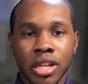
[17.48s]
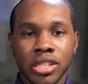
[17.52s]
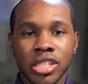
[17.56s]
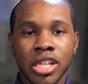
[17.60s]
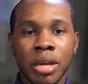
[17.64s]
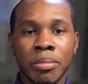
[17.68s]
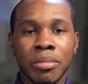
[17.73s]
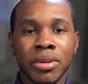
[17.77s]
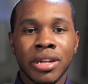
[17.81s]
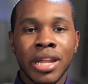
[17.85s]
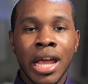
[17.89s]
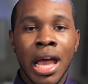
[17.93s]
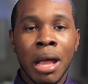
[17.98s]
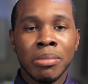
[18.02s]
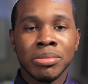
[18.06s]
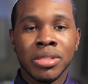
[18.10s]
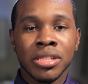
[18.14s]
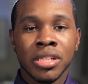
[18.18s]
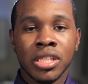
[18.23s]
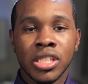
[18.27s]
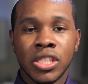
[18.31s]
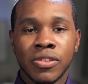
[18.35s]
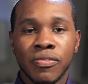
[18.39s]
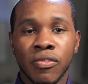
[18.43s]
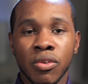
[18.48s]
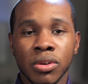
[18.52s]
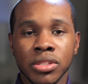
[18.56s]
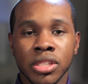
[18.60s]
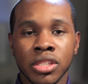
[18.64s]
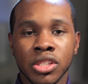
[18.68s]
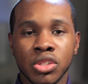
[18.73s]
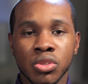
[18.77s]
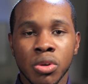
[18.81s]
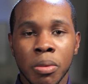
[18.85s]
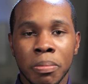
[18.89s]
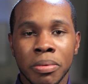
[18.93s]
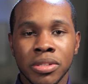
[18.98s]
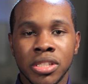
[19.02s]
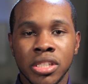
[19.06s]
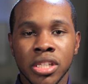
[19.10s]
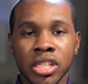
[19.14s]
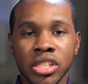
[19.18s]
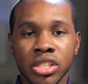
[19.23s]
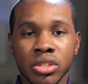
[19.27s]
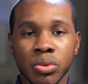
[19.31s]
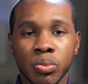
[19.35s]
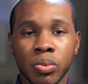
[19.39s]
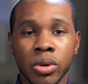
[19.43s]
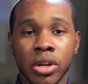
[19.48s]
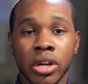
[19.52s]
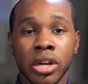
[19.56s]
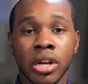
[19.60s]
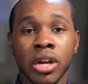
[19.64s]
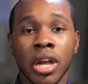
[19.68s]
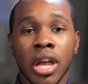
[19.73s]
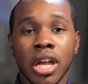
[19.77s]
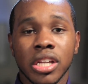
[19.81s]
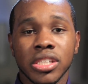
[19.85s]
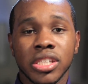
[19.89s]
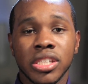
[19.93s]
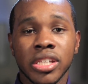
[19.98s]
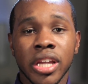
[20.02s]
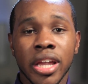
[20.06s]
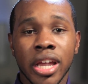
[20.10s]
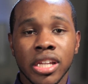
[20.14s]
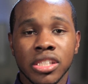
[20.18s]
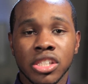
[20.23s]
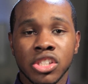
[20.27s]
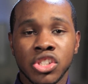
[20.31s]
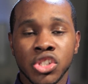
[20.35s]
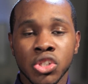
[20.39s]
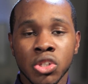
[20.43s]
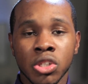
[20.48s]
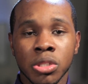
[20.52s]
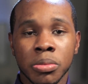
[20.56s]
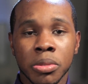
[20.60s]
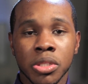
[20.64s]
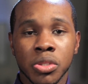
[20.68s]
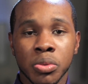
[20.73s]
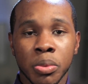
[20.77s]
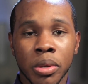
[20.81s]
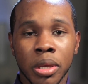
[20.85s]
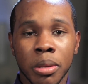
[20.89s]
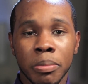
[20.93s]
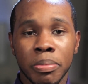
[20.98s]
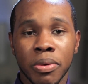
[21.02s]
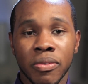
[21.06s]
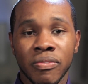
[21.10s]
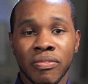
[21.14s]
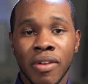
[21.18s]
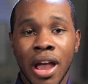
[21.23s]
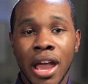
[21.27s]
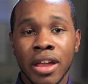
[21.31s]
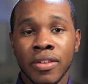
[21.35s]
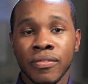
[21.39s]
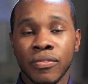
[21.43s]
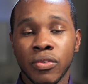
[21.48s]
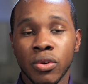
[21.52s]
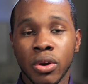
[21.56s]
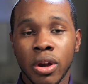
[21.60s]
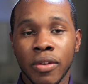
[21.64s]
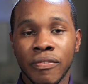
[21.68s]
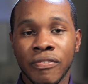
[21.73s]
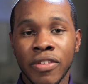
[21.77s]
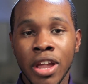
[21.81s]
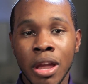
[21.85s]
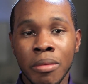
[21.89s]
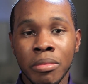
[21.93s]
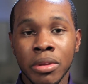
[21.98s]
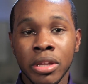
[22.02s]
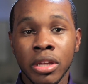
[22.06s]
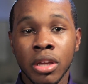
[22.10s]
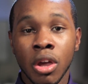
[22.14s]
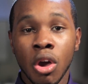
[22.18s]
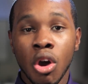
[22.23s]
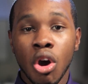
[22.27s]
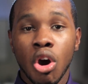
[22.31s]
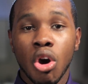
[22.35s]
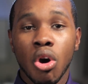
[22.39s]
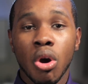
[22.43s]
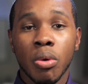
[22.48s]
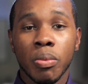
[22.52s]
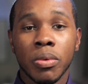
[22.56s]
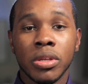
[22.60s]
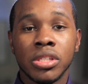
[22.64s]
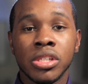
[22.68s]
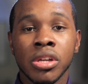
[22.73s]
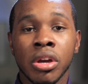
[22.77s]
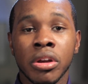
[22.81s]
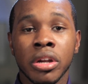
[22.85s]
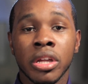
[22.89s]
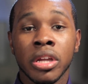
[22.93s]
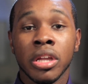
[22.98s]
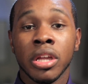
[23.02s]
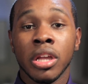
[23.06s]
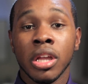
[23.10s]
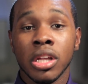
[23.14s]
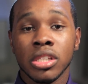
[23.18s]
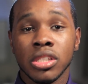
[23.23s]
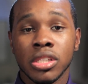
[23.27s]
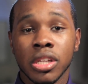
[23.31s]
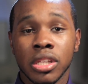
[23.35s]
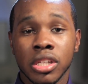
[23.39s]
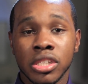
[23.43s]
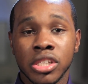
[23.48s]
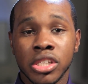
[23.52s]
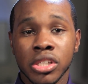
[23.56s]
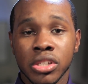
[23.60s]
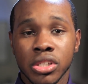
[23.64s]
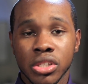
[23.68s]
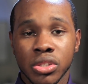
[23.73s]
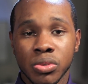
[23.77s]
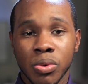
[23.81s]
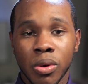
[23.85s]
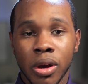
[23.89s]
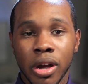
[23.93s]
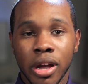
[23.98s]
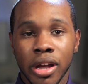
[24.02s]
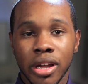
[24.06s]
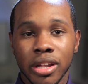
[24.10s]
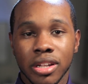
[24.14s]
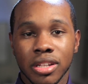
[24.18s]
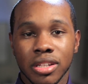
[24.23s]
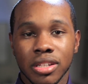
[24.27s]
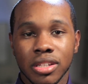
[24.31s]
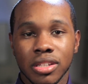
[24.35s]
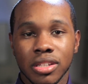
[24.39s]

Tamara Dobson is forced into a position where she has to choose between providing for her family or returning to the cheer squad.